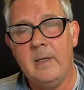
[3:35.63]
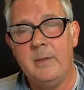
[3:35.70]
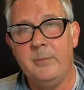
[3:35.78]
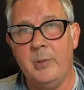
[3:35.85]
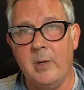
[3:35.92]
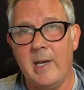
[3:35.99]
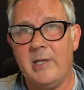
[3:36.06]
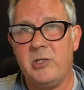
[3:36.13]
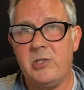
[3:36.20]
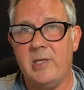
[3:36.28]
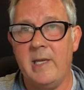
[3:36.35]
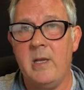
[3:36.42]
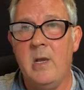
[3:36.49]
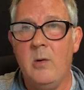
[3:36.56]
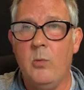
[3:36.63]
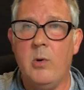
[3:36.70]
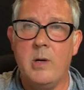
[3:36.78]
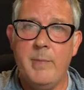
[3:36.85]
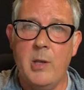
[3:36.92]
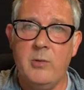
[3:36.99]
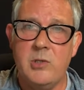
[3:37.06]
but actually,
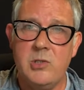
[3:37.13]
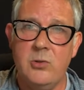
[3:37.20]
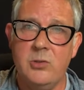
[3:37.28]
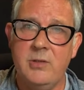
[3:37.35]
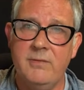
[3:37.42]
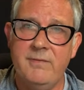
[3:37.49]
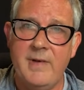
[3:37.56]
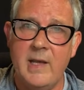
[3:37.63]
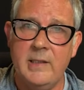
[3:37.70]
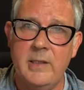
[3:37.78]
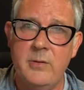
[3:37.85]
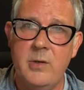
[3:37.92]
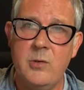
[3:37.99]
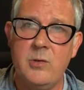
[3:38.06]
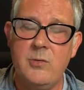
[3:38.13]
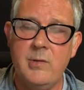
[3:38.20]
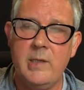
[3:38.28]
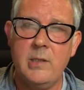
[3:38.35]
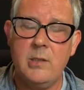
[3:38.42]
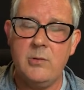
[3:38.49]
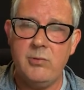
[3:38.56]
what about the social value you
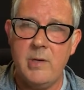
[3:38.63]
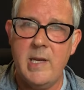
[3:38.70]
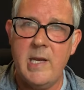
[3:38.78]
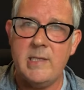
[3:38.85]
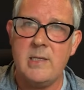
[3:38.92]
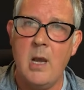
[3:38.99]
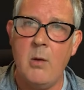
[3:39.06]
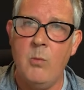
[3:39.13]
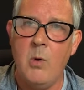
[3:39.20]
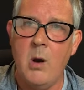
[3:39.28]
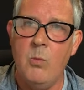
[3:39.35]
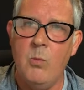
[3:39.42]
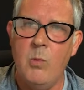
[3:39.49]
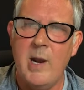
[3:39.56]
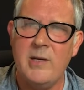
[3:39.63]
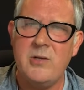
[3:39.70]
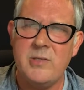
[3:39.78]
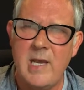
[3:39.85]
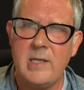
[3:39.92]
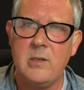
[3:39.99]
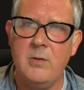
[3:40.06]
create, and where
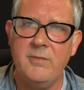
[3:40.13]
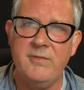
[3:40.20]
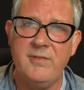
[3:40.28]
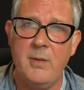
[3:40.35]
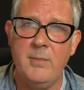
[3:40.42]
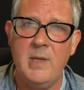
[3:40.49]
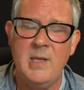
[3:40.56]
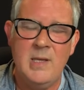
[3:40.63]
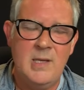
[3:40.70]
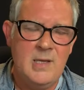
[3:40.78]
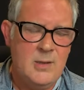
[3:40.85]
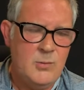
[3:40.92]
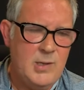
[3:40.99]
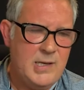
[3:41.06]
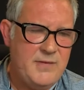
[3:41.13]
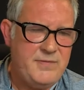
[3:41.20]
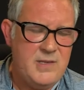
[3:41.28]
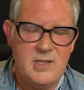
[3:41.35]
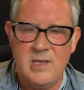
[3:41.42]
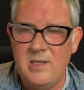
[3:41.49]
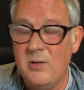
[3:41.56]
does that come from? Well, if
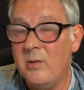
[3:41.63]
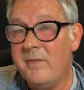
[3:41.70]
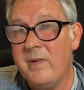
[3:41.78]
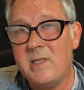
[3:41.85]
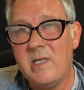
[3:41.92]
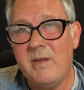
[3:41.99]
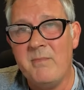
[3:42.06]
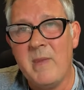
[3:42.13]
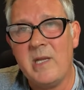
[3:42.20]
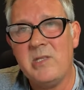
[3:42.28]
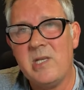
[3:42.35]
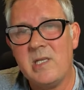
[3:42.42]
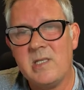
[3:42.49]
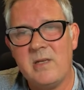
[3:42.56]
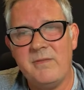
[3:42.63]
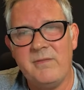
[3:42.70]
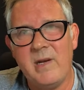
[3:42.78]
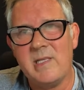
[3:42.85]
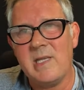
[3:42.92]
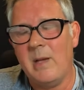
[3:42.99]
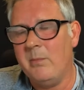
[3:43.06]
you're the University of Manchester, for
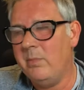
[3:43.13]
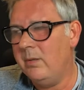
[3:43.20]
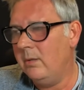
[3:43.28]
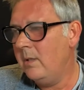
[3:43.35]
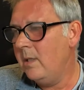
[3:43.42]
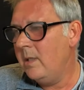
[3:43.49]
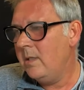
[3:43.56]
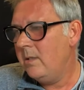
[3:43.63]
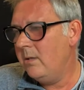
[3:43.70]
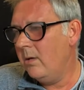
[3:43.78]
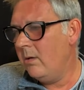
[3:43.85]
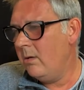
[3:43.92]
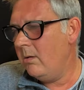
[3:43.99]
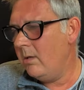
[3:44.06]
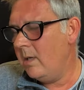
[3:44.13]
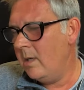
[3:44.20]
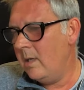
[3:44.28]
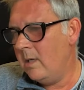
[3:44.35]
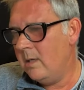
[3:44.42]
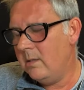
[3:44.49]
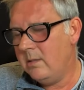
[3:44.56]
example, you're
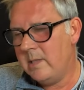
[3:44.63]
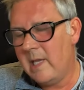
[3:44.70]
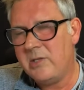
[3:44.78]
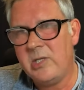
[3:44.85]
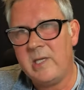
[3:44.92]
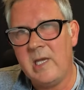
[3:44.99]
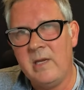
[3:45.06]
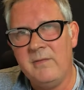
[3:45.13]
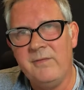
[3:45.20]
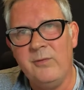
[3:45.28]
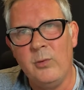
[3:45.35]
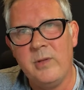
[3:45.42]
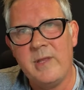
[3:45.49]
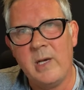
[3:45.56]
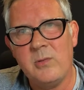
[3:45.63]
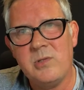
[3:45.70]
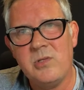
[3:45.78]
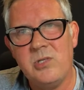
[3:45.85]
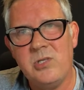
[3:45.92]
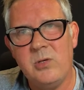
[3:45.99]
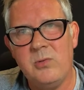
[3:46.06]
educating
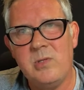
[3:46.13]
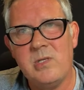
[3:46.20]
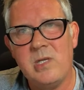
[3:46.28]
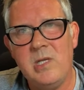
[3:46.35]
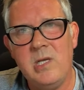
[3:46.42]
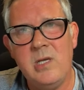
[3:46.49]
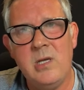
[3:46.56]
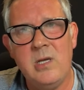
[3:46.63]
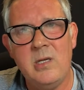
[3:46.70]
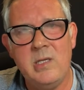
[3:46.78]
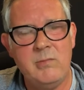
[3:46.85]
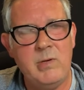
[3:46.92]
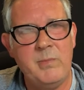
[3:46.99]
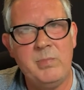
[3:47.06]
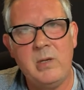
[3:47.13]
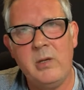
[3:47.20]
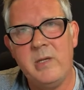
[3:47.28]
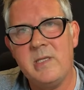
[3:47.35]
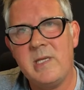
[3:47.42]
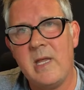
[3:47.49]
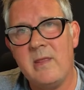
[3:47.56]
40,000 students a year, you're
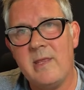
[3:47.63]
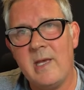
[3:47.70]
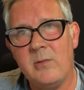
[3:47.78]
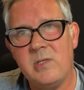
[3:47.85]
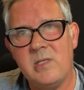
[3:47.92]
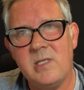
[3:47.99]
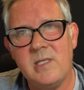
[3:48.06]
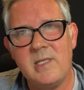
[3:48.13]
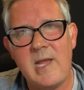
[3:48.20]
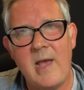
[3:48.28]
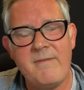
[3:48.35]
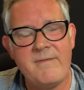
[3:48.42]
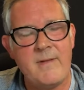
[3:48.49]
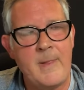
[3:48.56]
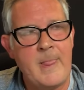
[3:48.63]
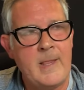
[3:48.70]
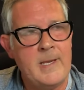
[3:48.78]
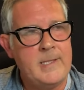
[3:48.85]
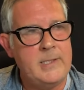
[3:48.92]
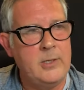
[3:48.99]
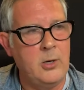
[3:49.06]
employing 10,000 staff,
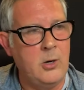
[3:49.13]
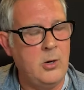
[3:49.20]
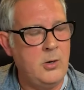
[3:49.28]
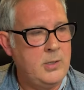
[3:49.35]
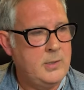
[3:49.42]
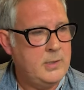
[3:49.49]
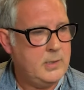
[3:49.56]
you're